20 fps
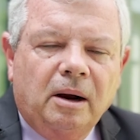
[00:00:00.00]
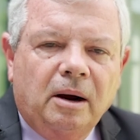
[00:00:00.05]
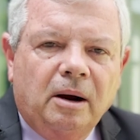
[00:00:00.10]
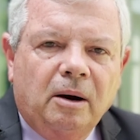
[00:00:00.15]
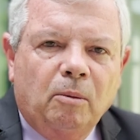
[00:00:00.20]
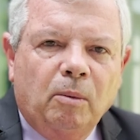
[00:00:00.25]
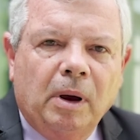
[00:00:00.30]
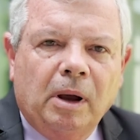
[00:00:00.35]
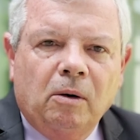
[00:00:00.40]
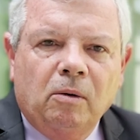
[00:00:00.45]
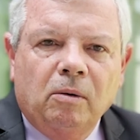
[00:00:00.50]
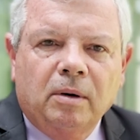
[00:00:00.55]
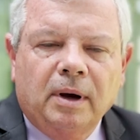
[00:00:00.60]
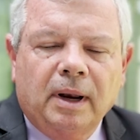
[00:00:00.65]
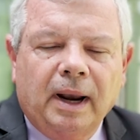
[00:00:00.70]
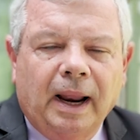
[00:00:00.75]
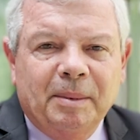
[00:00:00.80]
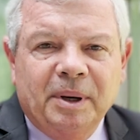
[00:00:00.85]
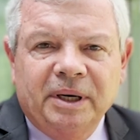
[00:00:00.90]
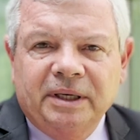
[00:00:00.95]
Well,
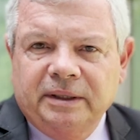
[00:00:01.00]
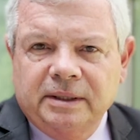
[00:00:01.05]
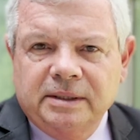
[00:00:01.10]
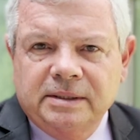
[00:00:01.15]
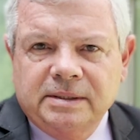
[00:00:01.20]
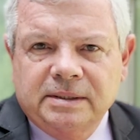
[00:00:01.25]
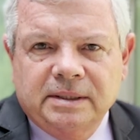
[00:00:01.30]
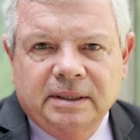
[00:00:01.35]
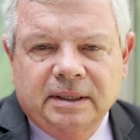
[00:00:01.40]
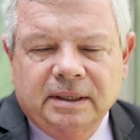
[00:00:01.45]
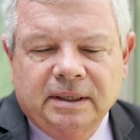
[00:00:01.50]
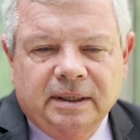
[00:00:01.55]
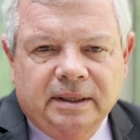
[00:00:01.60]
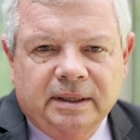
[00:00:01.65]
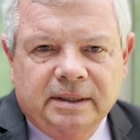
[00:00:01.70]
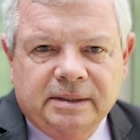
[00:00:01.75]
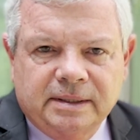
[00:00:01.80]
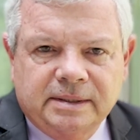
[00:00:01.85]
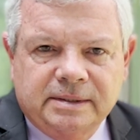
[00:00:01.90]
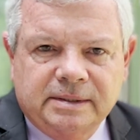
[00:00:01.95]
climate is, uh,
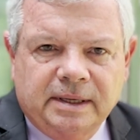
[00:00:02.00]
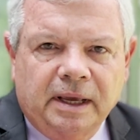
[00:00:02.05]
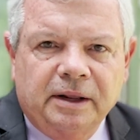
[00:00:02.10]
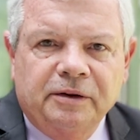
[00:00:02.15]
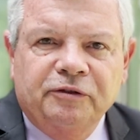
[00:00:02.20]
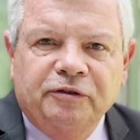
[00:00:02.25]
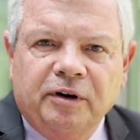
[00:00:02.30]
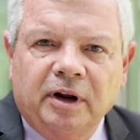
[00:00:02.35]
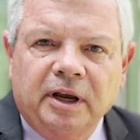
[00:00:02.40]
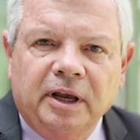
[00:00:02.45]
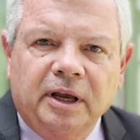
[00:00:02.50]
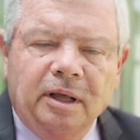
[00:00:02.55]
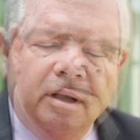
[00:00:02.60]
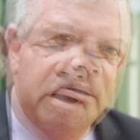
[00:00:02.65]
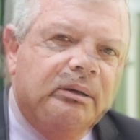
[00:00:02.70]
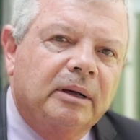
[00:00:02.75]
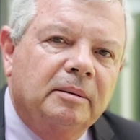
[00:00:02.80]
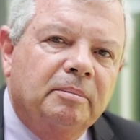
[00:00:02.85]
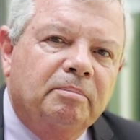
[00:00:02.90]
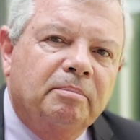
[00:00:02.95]
is essentially
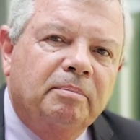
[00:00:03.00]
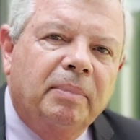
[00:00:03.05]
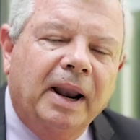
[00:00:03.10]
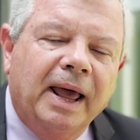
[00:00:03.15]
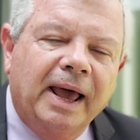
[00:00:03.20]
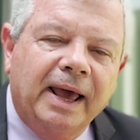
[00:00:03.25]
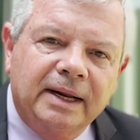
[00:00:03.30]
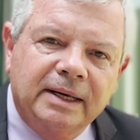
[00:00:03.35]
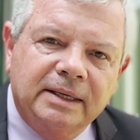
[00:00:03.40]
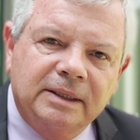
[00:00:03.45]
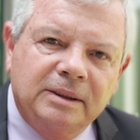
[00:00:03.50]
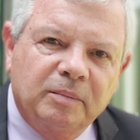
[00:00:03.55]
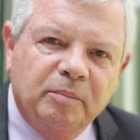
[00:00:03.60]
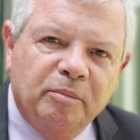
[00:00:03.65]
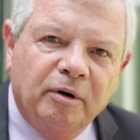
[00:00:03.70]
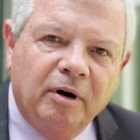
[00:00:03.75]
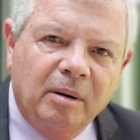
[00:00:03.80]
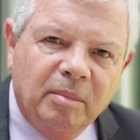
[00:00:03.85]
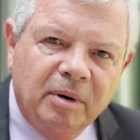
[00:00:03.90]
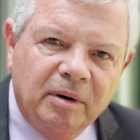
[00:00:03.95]
a planet
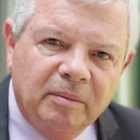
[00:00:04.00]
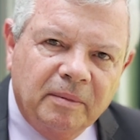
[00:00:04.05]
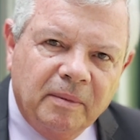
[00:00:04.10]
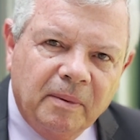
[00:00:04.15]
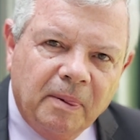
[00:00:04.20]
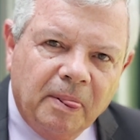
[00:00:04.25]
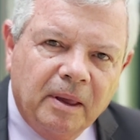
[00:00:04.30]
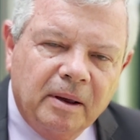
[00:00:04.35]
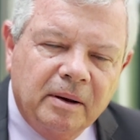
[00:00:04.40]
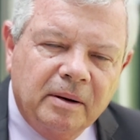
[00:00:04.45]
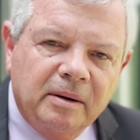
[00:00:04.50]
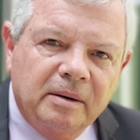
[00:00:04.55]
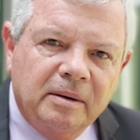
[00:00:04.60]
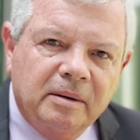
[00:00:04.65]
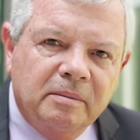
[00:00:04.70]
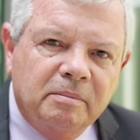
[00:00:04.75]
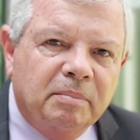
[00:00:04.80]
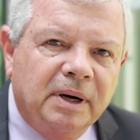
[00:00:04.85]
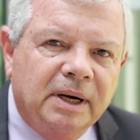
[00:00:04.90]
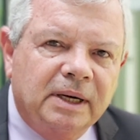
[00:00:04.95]
problem,
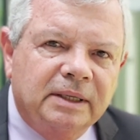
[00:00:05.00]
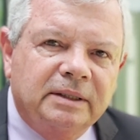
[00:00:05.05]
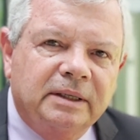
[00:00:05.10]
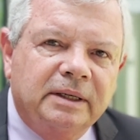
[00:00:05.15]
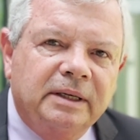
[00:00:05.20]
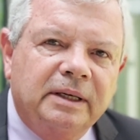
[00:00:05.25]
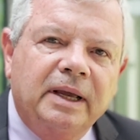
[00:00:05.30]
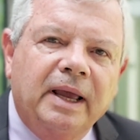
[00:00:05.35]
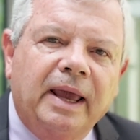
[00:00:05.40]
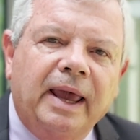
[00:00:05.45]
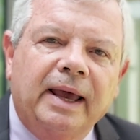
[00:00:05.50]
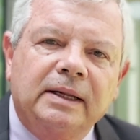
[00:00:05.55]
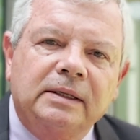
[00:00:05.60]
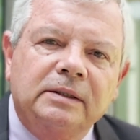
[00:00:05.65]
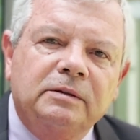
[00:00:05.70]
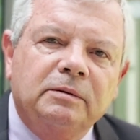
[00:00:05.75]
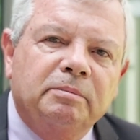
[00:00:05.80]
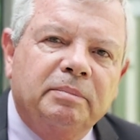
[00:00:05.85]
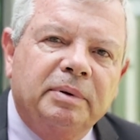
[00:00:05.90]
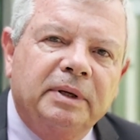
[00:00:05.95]
but it can't
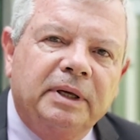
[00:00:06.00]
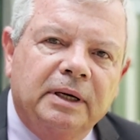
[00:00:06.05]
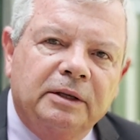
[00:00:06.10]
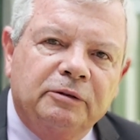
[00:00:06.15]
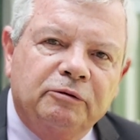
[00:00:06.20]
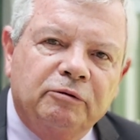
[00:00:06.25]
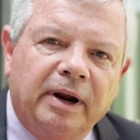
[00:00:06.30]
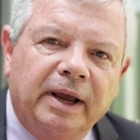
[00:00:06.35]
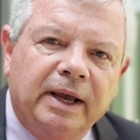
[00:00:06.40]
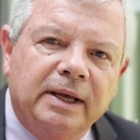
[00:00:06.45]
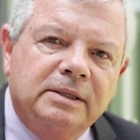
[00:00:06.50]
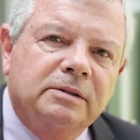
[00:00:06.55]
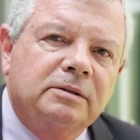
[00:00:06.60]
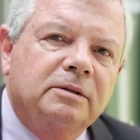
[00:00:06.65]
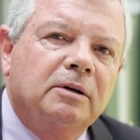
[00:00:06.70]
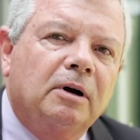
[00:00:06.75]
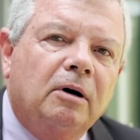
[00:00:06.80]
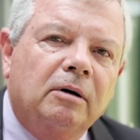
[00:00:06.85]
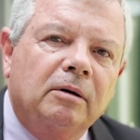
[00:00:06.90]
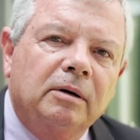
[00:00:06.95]
be addressed
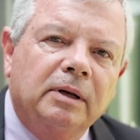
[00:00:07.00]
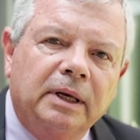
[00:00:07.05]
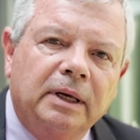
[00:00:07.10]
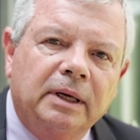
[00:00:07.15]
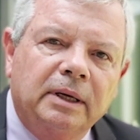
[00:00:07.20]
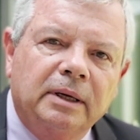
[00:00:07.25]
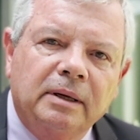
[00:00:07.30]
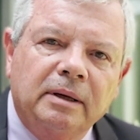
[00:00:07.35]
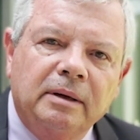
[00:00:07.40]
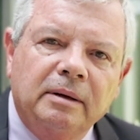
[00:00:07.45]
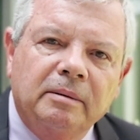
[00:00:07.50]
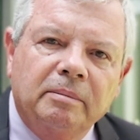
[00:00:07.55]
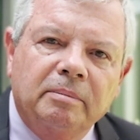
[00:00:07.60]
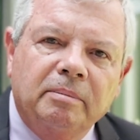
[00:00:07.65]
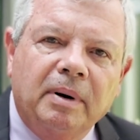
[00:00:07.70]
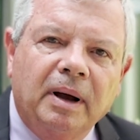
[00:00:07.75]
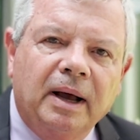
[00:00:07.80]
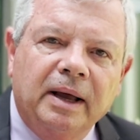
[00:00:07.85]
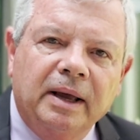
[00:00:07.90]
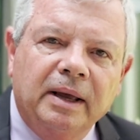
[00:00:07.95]
only
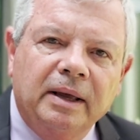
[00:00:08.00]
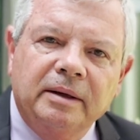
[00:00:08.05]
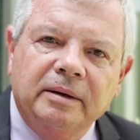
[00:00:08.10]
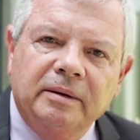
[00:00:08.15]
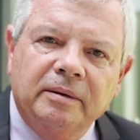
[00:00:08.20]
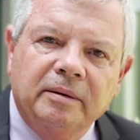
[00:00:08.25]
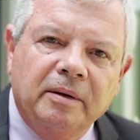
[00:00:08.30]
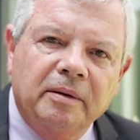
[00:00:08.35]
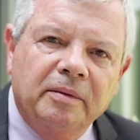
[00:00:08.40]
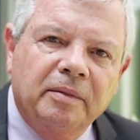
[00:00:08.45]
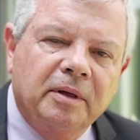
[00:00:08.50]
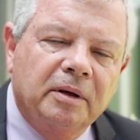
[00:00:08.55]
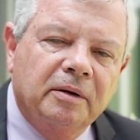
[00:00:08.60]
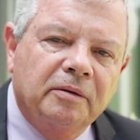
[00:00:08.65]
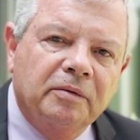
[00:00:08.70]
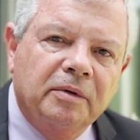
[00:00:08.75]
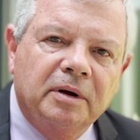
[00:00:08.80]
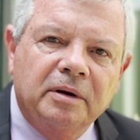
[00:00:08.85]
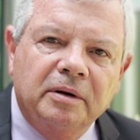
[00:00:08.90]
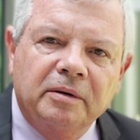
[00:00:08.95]
by the,
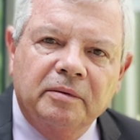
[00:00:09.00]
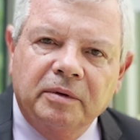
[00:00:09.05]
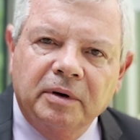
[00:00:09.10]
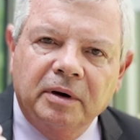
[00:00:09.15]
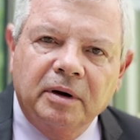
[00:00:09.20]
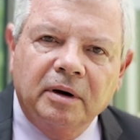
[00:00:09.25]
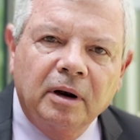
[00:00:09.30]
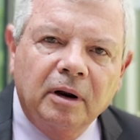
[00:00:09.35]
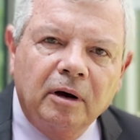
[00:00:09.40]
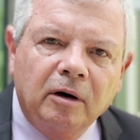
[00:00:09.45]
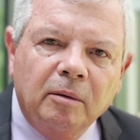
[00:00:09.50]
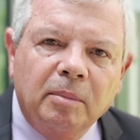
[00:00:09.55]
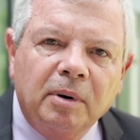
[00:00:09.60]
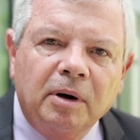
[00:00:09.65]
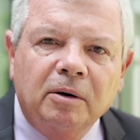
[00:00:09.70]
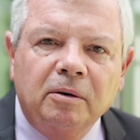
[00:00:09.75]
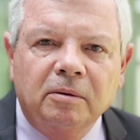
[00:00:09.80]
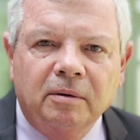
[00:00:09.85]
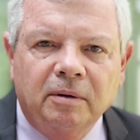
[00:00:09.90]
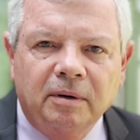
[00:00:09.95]
the, the
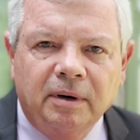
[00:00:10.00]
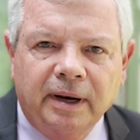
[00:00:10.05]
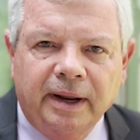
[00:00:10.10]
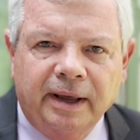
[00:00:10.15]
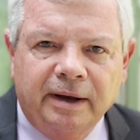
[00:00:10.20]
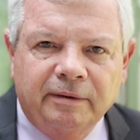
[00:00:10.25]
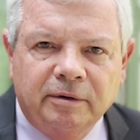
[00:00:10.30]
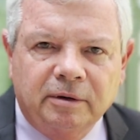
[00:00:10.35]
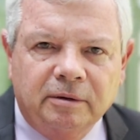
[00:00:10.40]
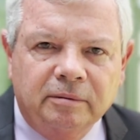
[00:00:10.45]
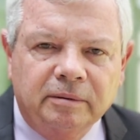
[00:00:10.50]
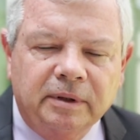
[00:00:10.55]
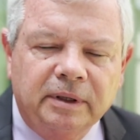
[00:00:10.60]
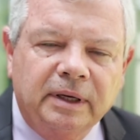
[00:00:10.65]
global level.